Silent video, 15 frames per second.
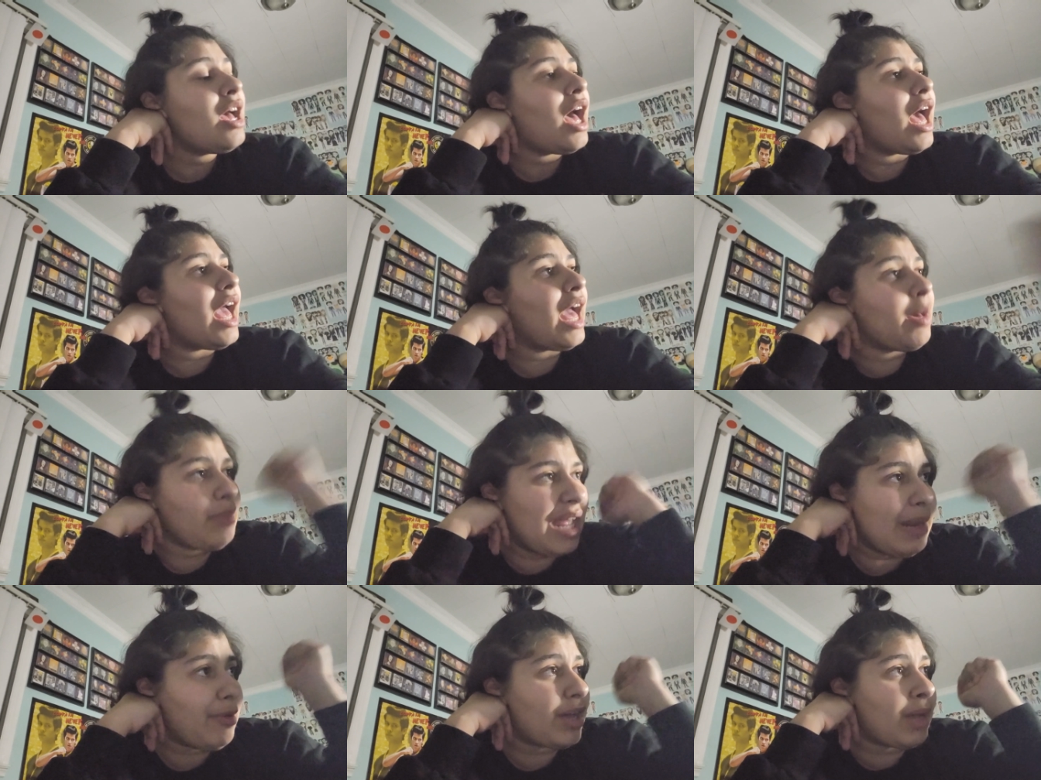um,
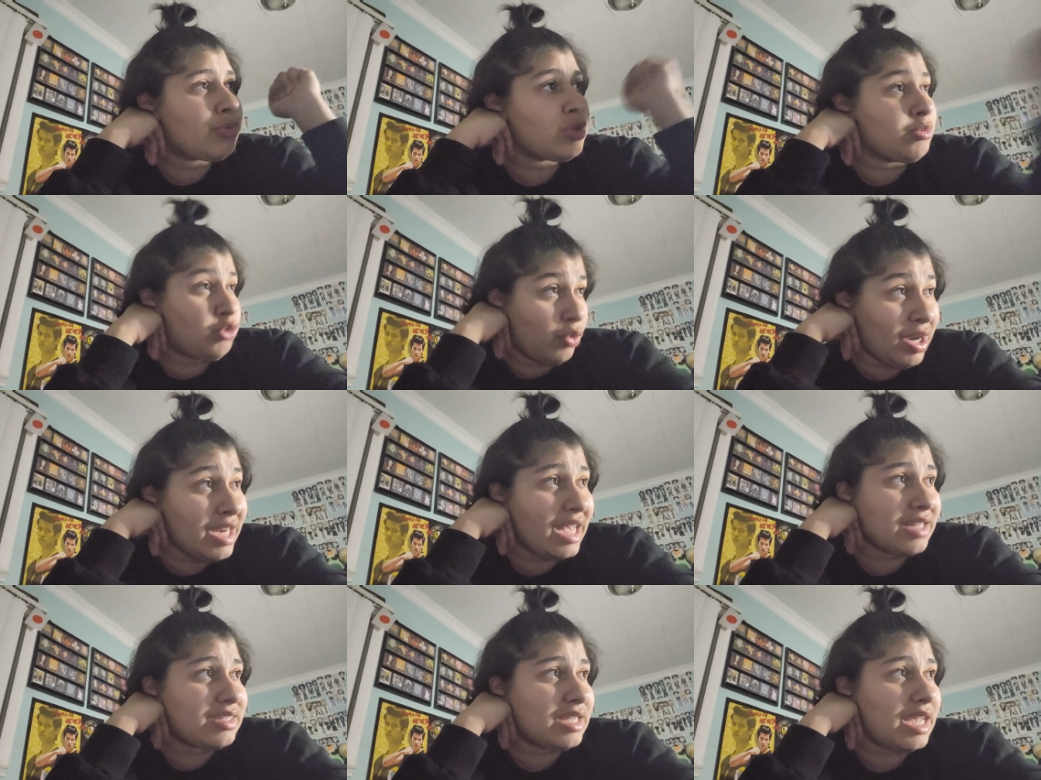Annabelle Comes Home
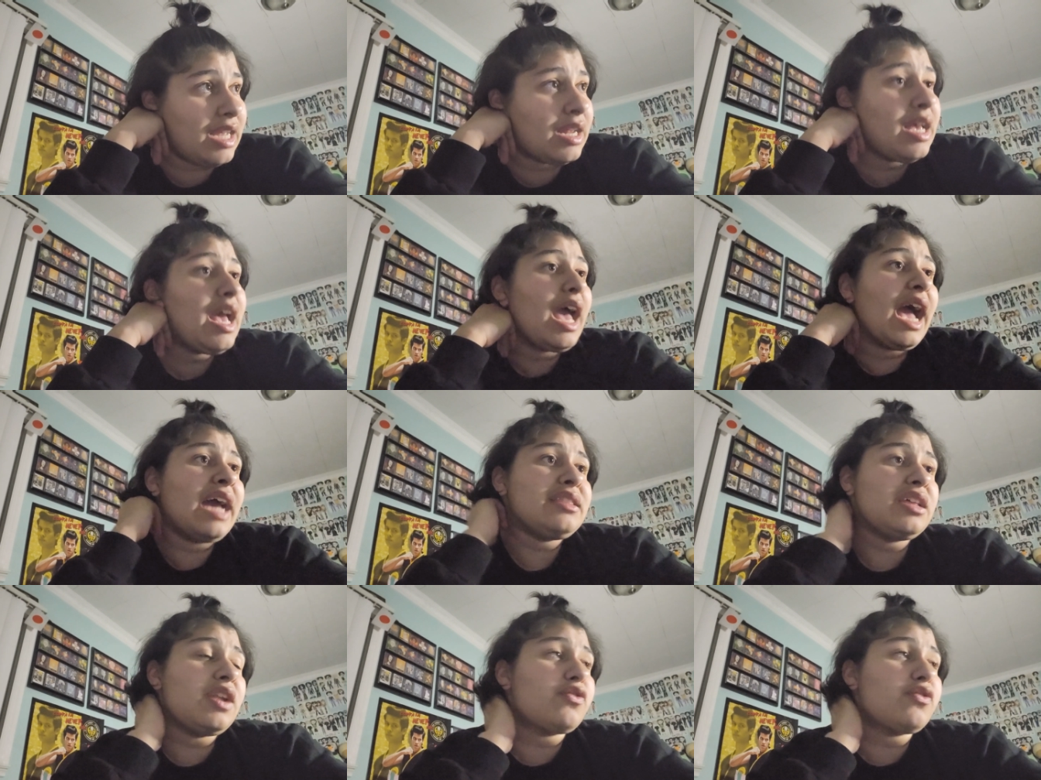2019, and then,